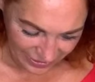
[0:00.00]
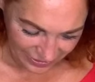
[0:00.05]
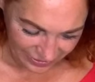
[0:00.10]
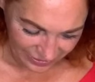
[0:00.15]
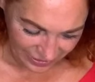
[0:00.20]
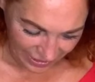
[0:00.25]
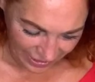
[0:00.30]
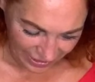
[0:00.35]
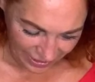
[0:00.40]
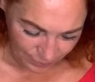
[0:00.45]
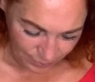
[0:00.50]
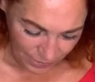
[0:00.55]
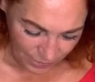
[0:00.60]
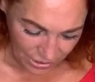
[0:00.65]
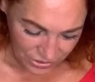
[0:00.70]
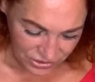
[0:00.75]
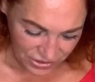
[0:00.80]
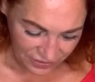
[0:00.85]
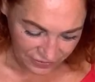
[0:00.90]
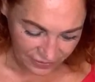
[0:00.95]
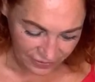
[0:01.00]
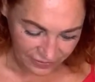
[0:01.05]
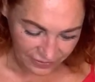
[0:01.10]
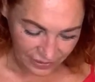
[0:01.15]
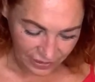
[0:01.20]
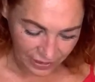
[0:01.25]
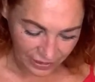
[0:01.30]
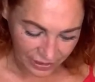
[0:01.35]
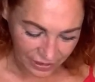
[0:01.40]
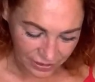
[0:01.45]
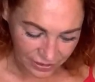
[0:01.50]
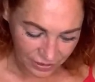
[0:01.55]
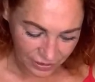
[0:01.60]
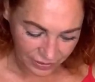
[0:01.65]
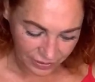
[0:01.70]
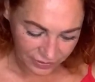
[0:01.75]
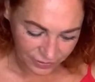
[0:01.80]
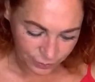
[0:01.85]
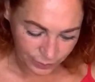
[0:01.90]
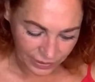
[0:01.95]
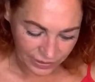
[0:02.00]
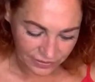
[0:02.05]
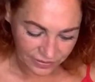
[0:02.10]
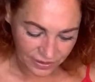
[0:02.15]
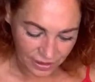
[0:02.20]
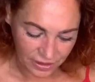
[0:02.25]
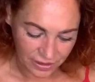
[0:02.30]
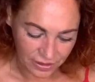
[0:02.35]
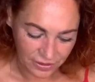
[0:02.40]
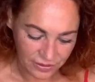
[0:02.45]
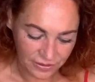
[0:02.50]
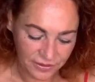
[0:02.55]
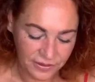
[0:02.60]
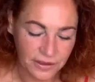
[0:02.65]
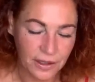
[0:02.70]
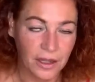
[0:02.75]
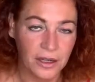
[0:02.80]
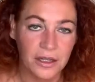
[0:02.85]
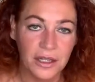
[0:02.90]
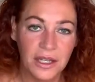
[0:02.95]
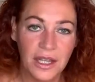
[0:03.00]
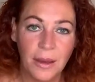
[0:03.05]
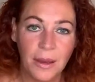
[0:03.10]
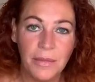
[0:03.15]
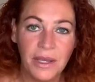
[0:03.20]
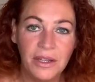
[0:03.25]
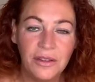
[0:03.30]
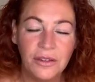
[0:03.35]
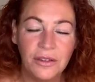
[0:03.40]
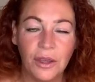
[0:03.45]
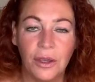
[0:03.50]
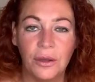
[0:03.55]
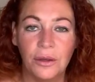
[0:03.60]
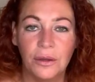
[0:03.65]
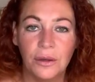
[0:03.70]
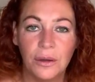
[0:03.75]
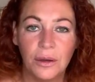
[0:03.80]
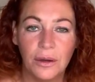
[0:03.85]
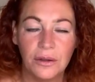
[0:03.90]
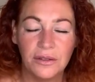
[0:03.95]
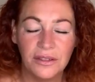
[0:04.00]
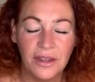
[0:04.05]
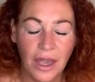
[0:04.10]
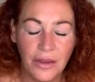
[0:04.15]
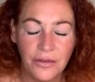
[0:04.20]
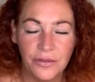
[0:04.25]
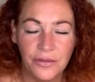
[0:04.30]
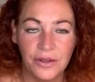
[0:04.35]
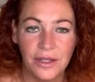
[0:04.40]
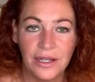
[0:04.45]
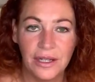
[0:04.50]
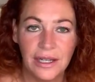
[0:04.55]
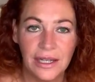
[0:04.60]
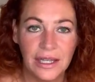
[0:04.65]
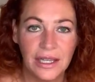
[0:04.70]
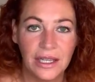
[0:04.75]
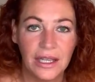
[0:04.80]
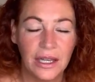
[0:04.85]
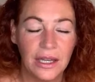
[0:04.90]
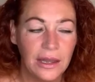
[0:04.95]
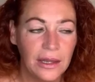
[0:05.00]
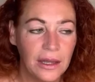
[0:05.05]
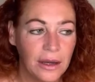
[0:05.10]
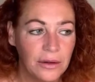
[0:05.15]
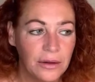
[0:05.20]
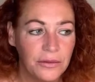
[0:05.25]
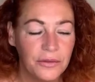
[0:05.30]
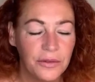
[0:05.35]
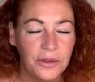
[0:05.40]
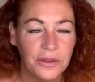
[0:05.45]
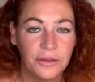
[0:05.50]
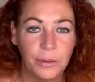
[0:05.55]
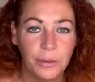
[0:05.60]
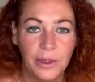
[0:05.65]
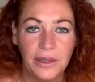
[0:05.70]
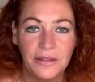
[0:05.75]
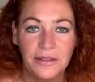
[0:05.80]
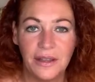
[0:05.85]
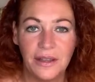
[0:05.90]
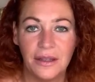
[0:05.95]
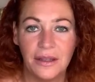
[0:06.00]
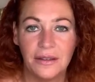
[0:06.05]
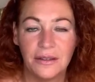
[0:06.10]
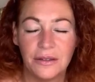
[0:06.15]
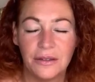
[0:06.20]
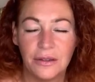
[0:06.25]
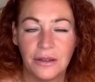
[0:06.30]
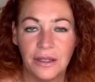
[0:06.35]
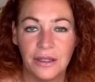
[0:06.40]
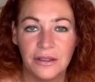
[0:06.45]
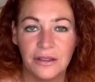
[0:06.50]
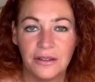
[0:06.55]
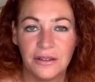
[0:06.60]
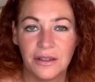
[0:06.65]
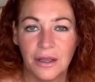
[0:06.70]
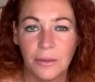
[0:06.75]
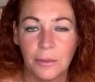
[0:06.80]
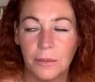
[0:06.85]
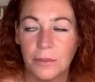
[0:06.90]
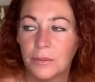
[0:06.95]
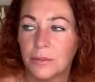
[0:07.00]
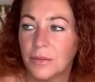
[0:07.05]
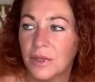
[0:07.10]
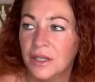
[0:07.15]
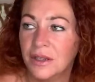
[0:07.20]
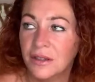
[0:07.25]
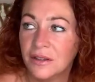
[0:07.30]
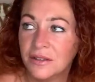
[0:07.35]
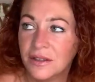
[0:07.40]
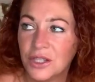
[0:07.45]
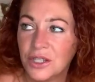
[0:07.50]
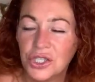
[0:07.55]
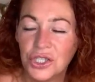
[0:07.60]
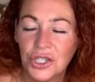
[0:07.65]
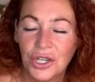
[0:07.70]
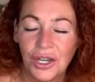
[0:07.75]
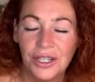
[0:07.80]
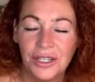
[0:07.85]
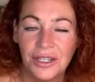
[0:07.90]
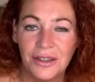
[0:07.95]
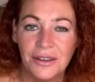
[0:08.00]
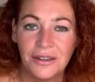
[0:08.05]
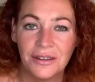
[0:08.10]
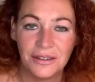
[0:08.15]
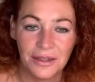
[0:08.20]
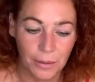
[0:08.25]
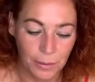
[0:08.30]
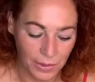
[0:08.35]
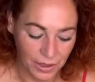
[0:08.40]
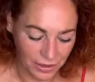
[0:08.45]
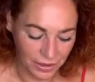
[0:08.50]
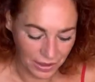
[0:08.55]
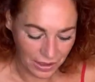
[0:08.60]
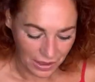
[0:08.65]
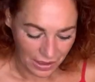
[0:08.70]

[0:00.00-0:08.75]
Yeah, Margie says, I like a nice sweet scent in the sun. Yeah, me too. Definitely love sweet scents in the sun, in the sunshine, in the summer.